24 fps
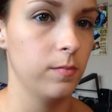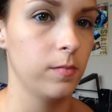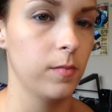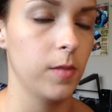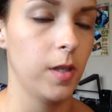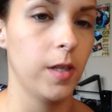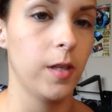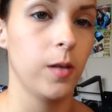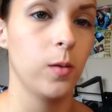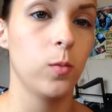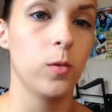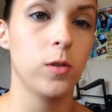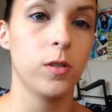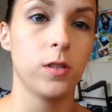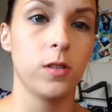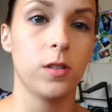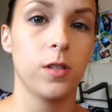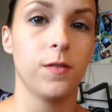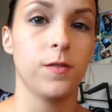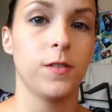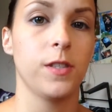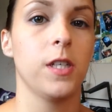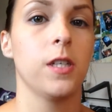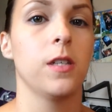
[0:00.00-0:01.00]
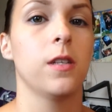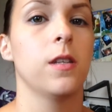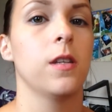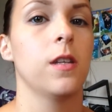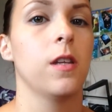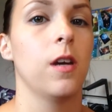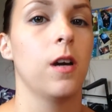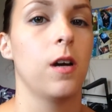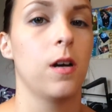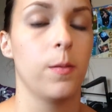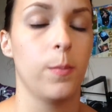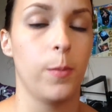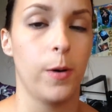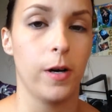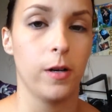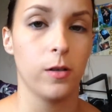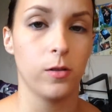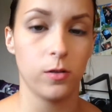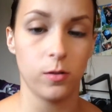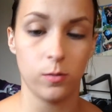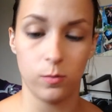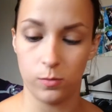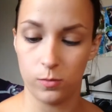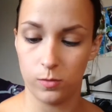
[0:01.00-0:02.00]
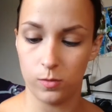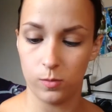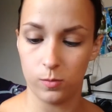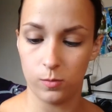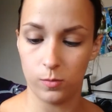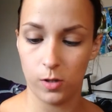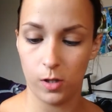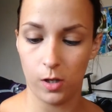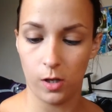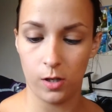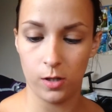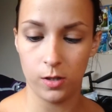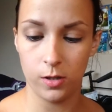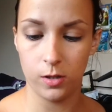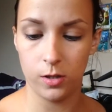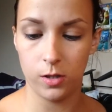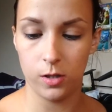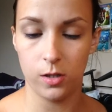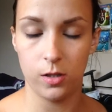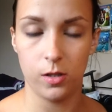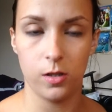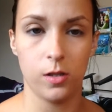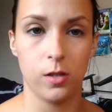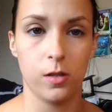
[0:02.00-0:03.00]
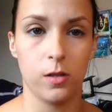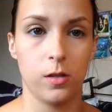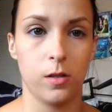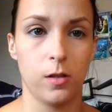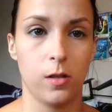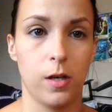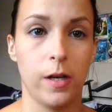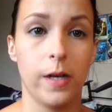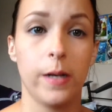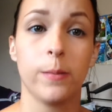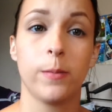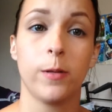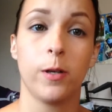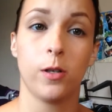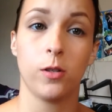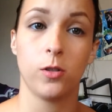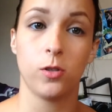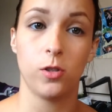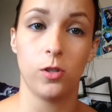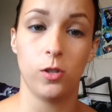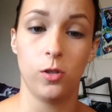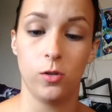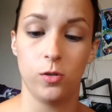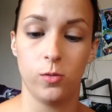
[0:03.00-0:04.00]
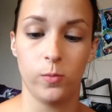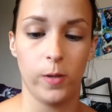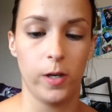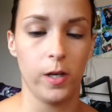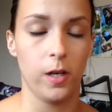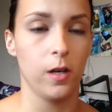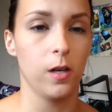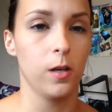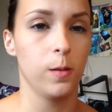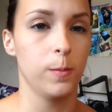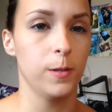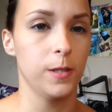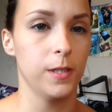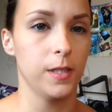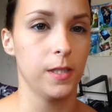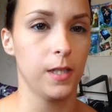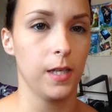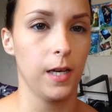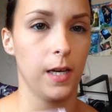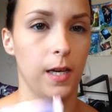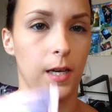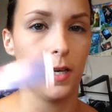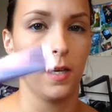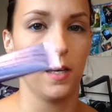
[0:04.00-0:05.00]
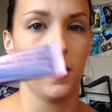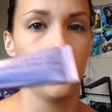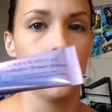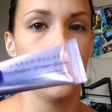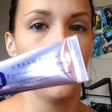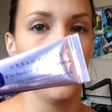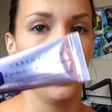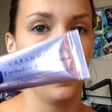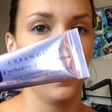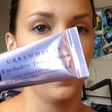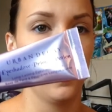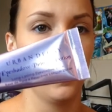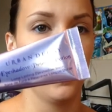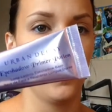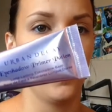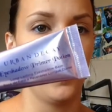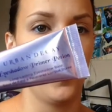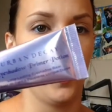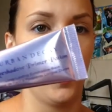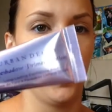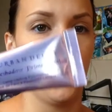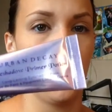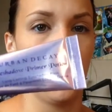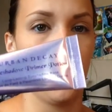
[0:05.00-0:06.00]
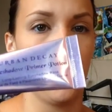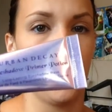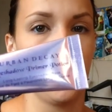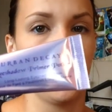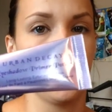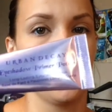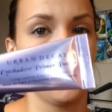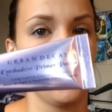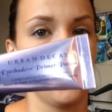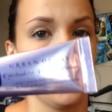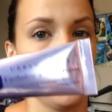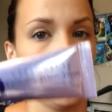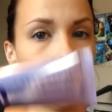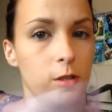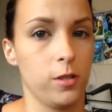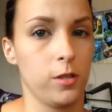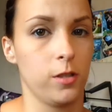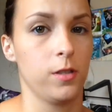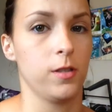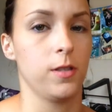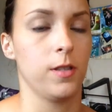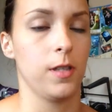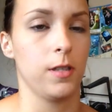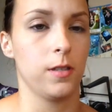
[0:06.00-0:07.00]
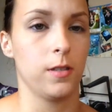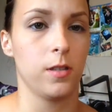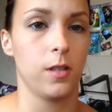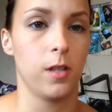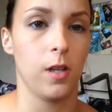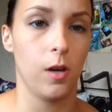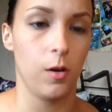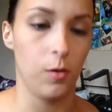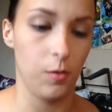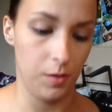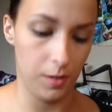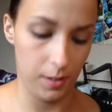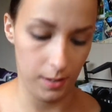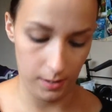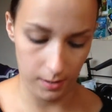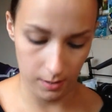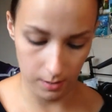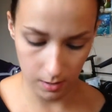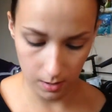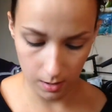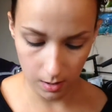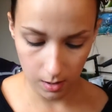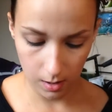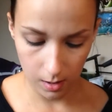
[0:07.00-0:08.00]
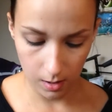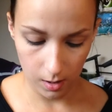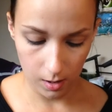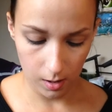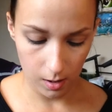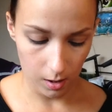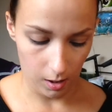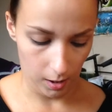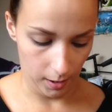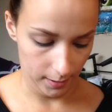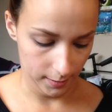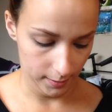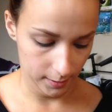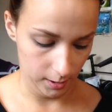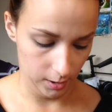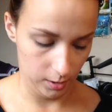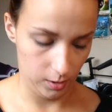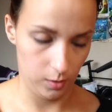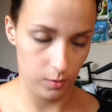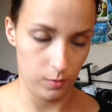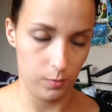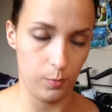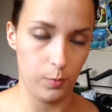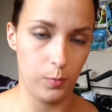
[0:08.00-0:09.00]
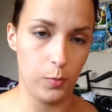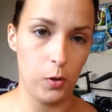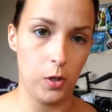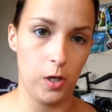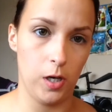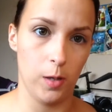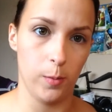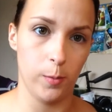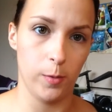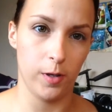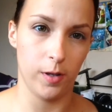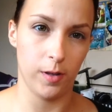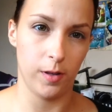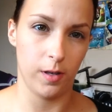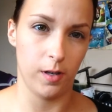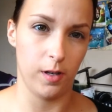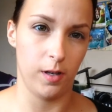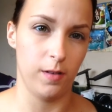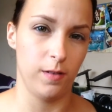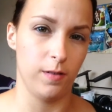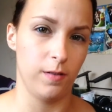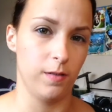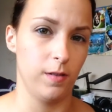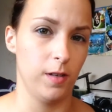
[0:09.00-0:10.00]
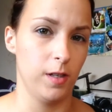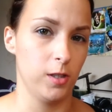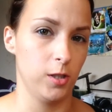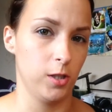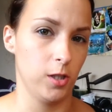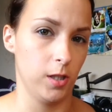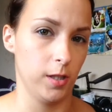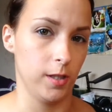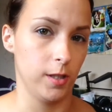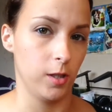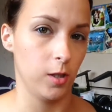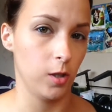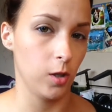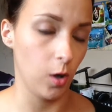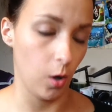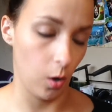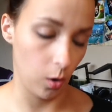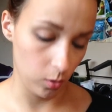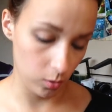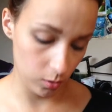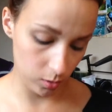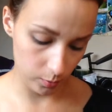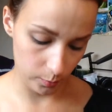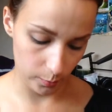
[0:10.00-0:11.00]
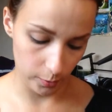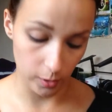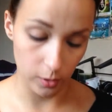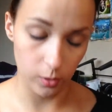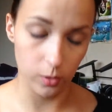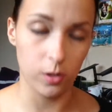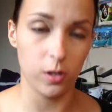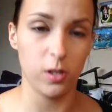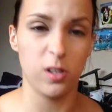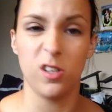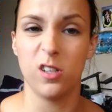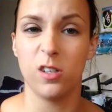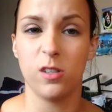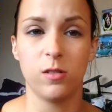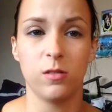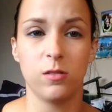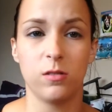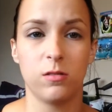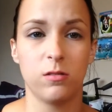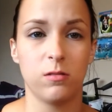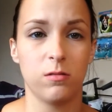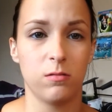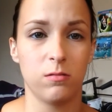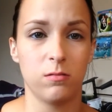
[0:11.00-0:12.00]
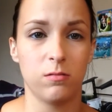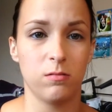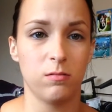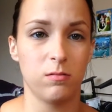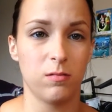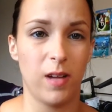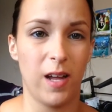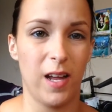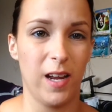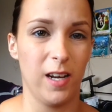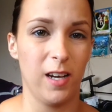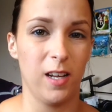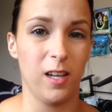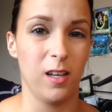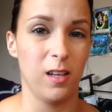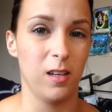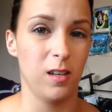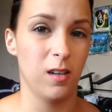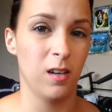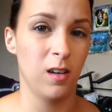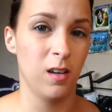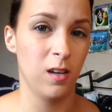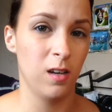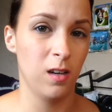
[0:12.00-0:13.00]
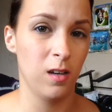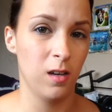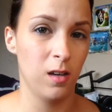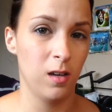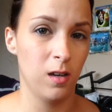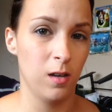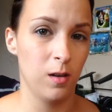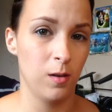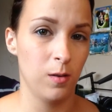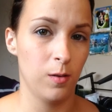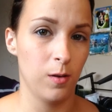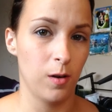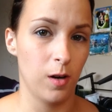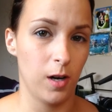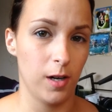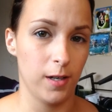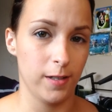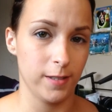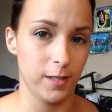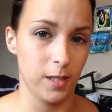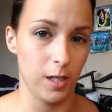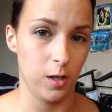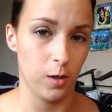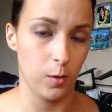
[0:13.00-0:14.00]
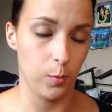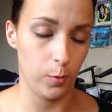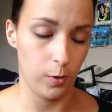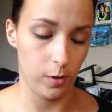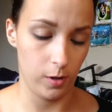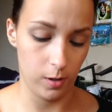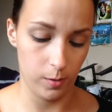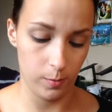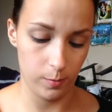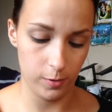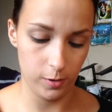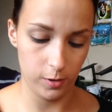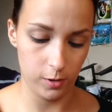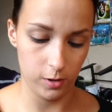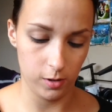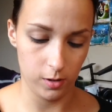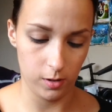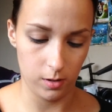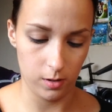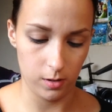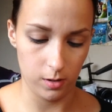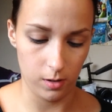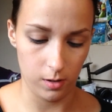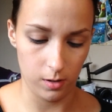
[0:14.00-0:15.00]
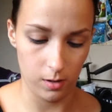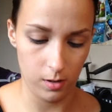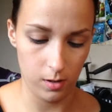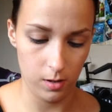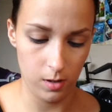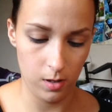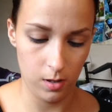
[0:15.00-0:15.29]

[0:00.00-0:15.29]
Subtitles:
And then once I've done the eyebrows, I am going to use my Urban Decay primer potion, just because that's the only eyeshadow primer that I've actually got, but you can use any eyeshadow primer just to